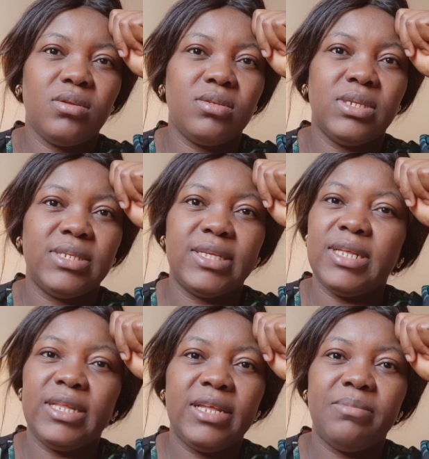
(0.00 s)
since I
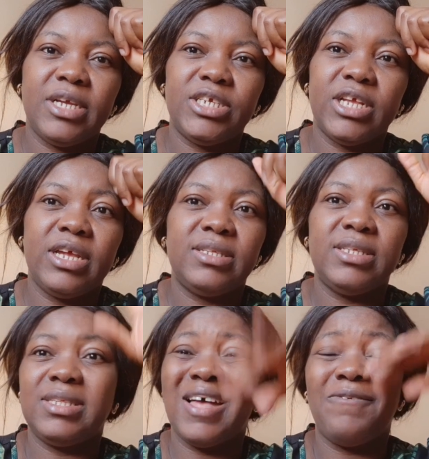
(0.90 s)
started my channel
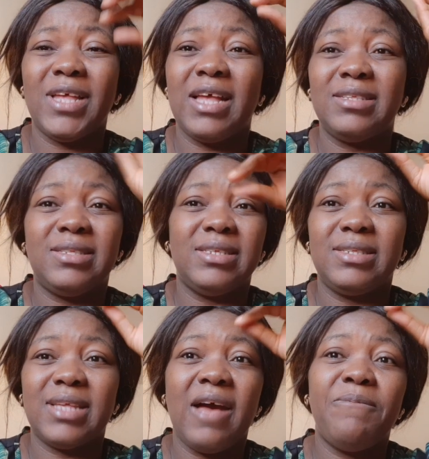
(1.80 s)
and
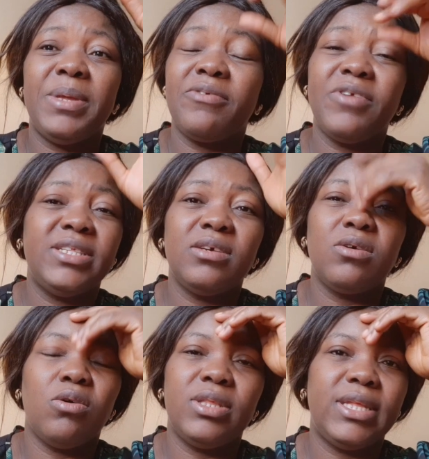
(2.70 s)
since I've been
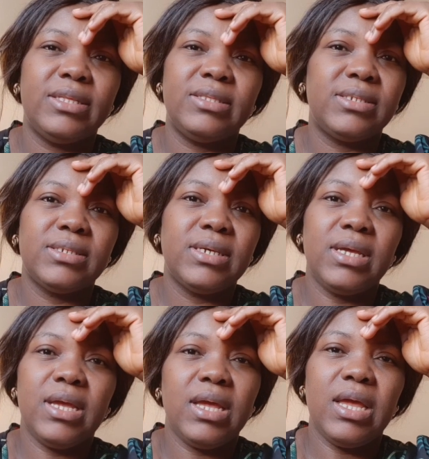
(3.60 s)
creating content.
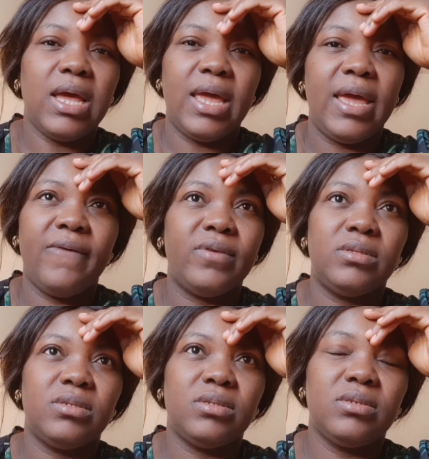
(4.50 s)
I
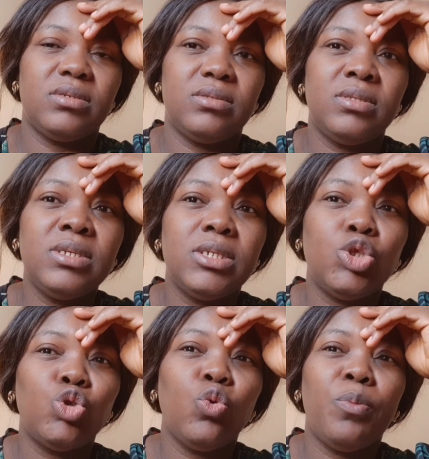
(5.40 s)
haven't. This
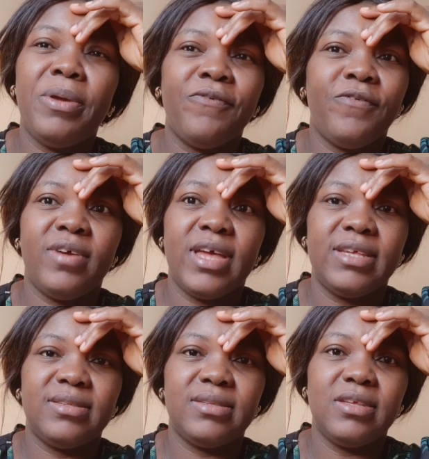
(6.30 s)
is so painful,
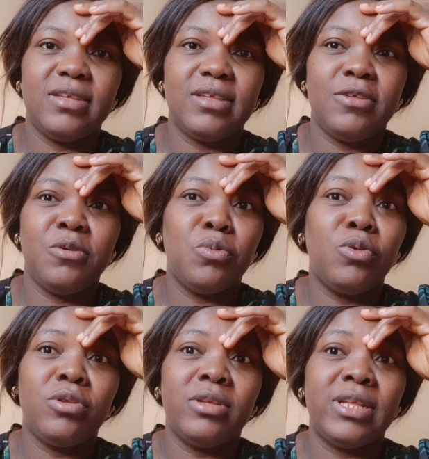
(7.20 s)
guys. You will
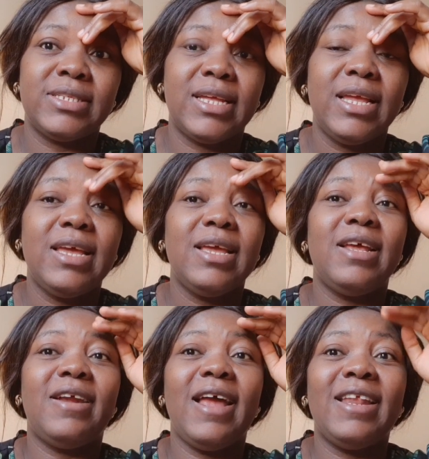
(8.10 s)
not understand.
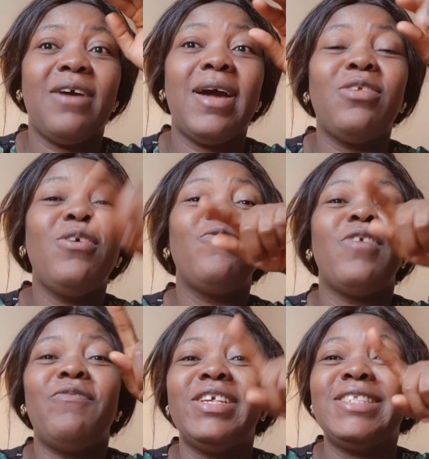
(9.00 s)
Right now, I don't even
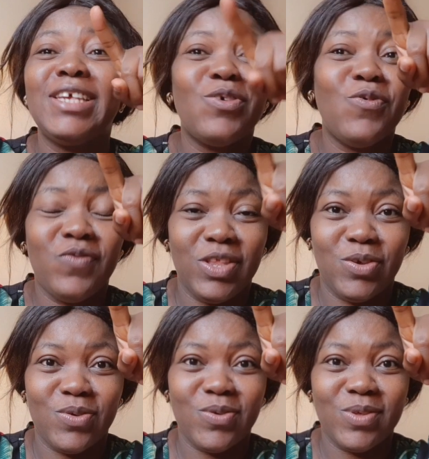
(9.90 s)
have a single
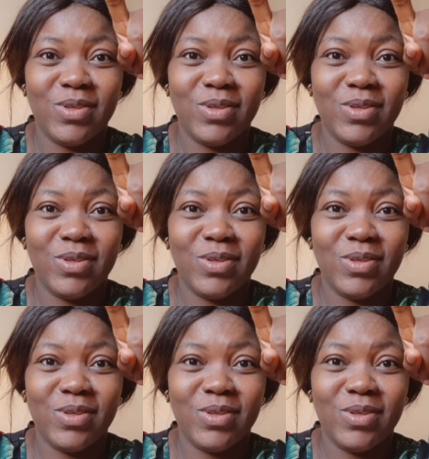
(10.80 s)
video